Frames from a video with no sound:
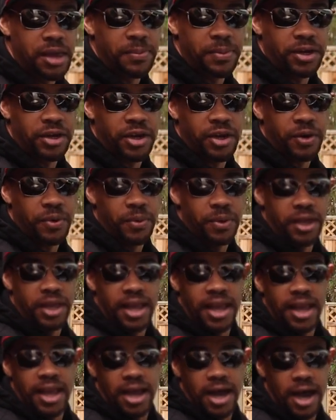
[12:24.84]
let me know.
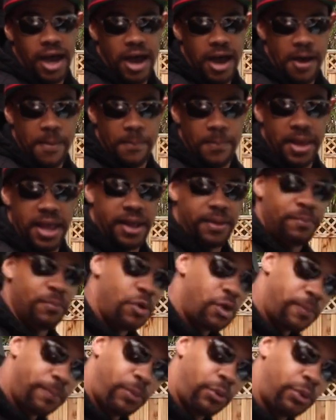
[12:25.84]
And
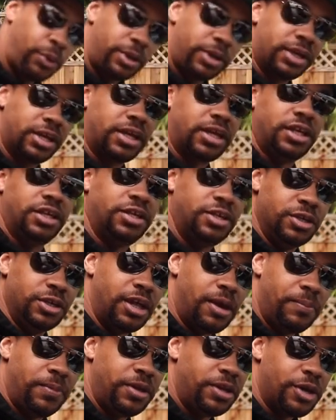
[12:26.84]
more importantly, you
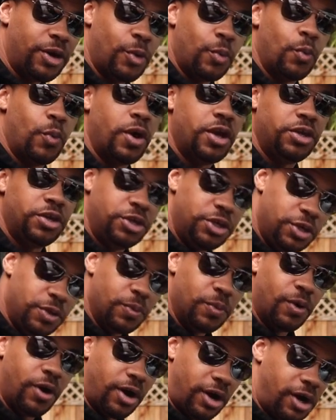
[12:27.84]
let me know what
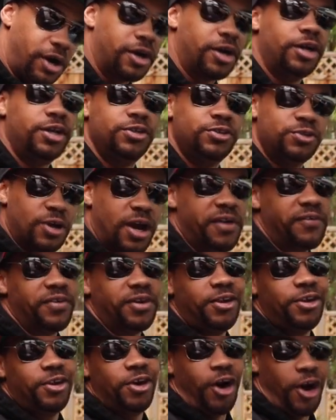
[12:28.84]
you are
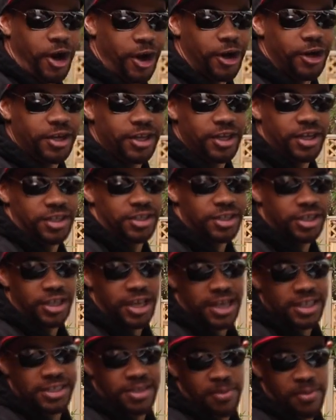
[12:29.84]
driving hard. Till
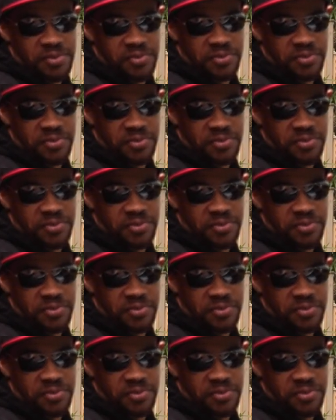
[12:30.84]
next time,